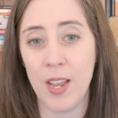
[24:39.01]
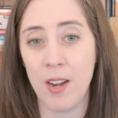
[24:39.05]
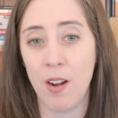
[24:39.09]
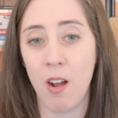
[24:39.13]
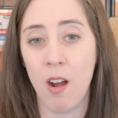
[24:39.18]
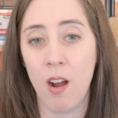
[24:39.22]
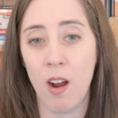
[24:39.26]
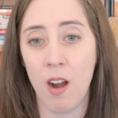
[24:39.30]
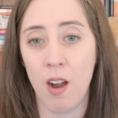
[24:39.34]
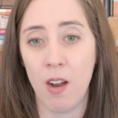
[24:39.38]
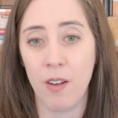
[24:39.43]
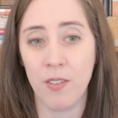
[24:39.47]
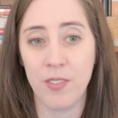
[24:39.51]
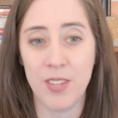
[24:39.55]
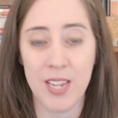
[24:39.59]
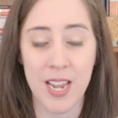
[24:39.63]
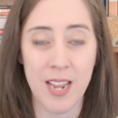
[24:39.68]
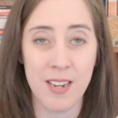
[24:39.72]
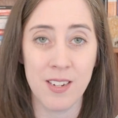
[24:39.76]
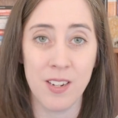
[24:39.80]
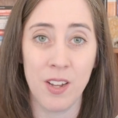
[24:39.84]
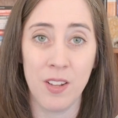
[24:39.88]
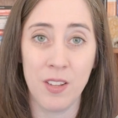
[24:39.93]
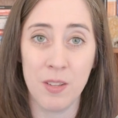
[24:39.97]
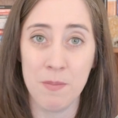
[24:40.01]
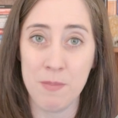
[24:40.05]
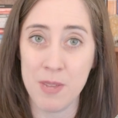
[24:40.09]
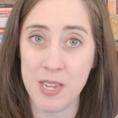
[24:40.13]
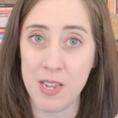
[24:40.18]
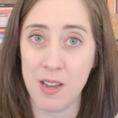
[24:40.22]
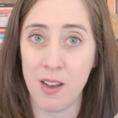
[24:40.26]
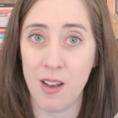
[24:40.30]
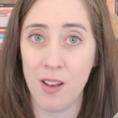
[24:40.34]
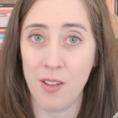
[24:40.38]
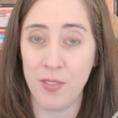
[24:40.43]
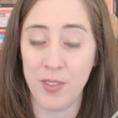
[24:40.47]
are the end all and be
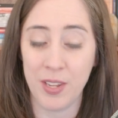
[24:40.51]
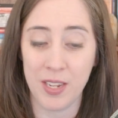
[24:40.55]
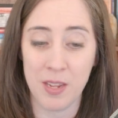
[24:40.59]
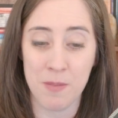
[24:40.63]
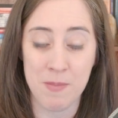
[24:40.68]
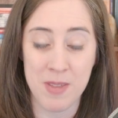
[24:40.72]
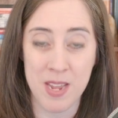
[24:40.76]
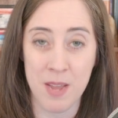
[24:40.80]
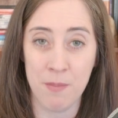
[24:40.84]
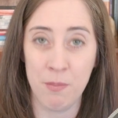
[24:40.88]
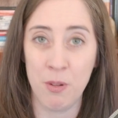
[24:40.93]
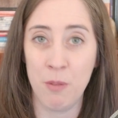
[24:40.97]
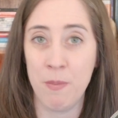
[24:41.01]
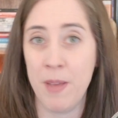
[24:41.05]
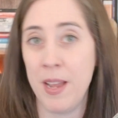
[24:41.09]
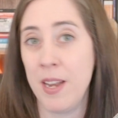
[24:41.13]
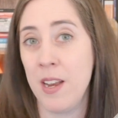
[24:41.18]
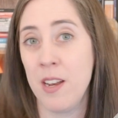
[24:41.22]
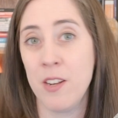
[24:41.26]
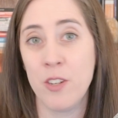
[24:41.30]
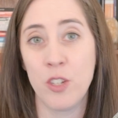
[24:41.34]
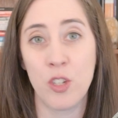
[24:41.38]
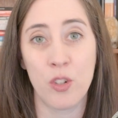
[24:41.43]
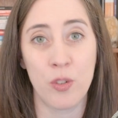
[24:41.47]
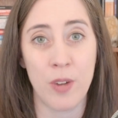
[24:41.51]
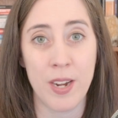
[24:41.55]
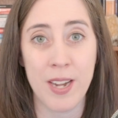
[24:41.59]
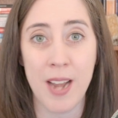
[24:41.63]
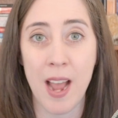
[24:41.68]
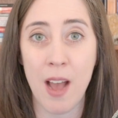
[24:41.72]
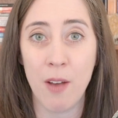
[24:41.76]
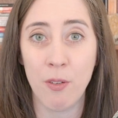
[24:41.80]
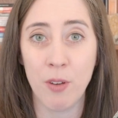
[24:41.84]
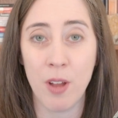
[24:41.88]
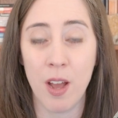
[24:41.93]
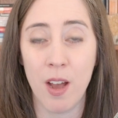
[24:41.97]
all that can be implemented straight
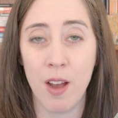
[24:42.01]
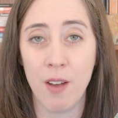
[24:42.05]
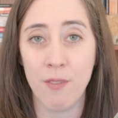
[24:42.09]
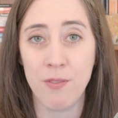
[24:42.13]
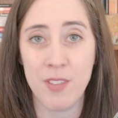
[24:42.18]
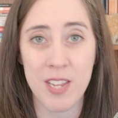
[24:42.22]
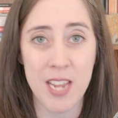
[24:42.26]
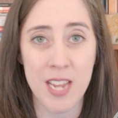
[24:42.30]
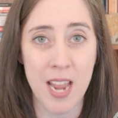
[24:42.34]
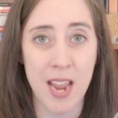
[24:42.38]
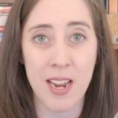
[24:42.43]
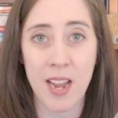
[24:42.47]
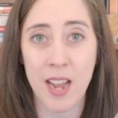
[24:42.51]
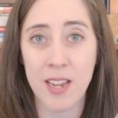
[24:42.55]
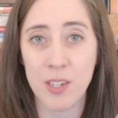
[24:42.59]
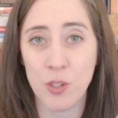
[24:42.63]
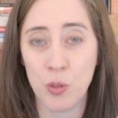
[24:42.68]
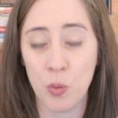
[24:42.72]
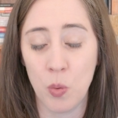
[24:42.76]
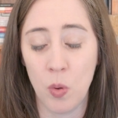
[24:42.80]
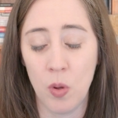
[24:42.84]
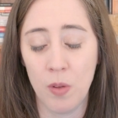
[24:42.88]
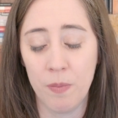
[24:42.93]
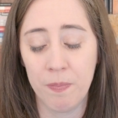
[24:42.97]
out of the AI tool.